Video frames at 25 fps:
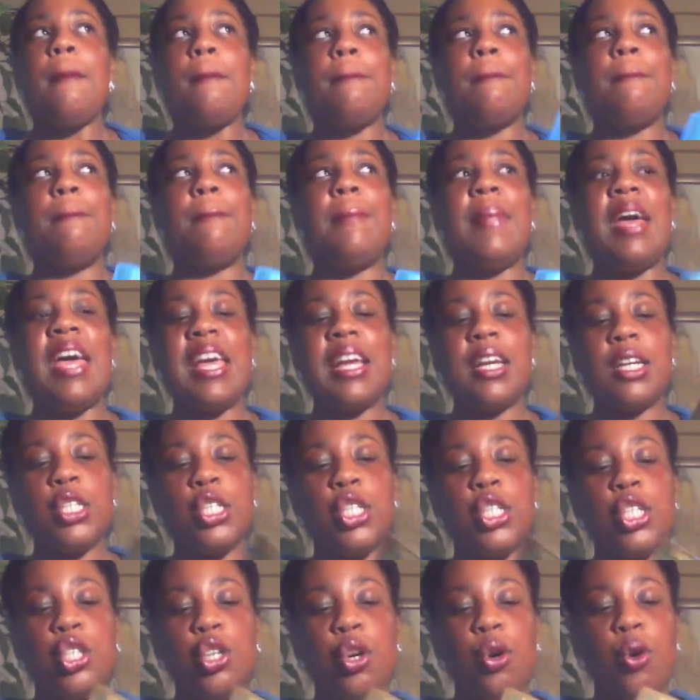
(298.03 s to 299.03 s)
Make
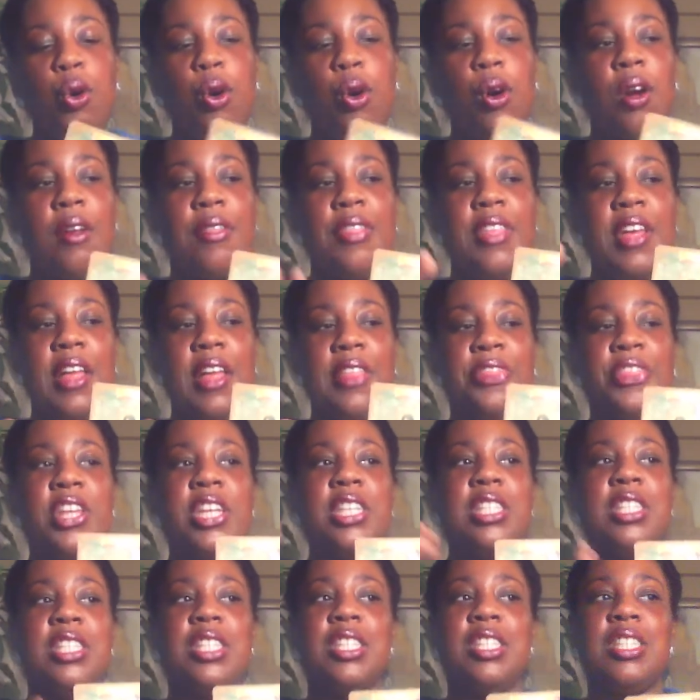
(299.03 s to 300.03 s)
sure that
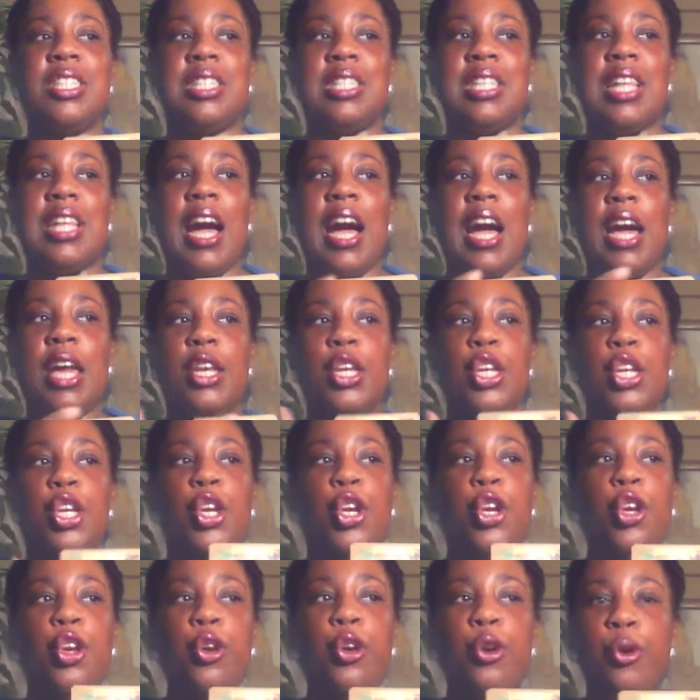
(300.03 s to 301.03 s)
this is not
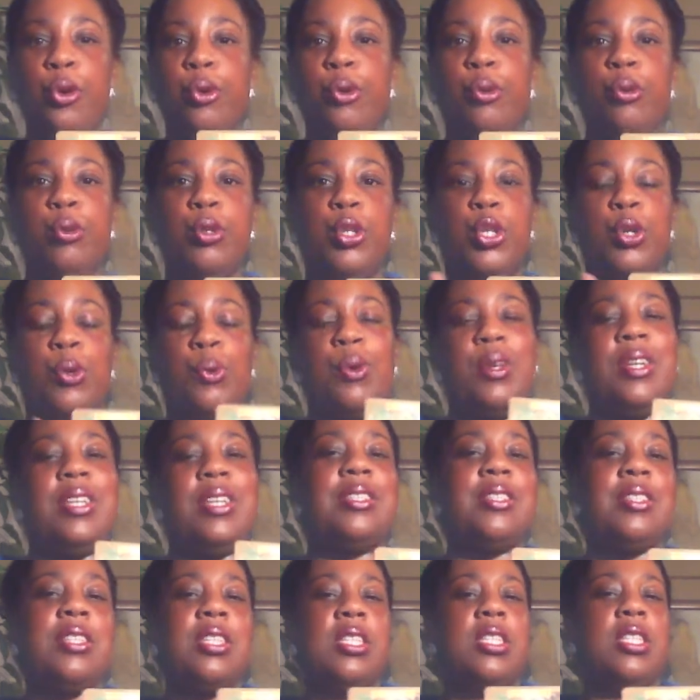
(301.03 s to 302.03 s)
you doing
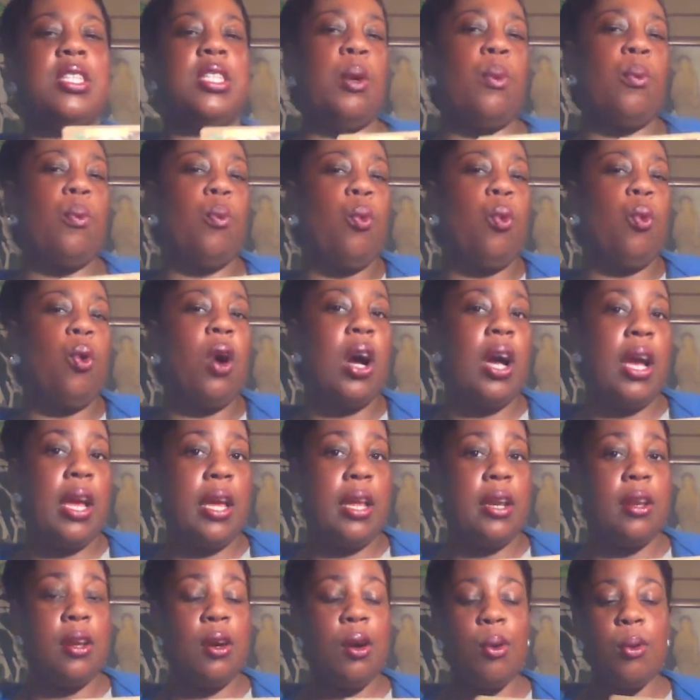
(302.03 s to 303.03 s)
this to
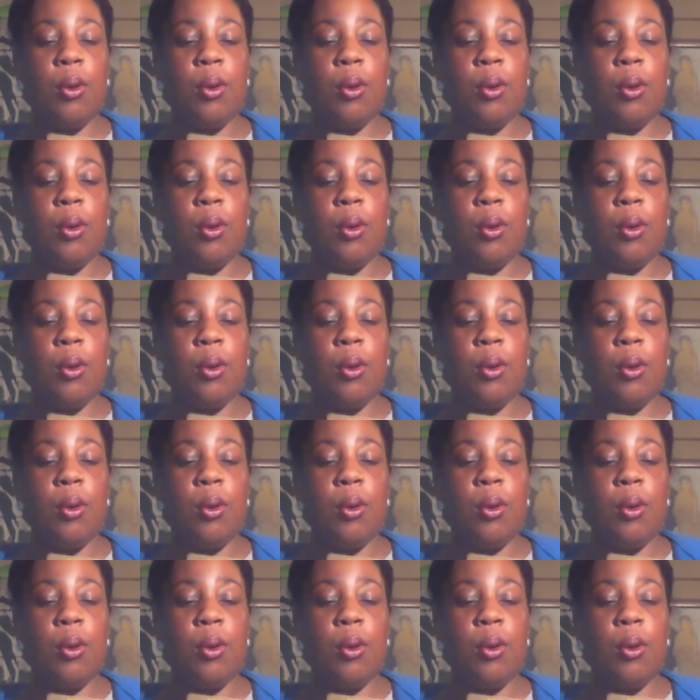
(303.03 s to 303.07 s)
someone,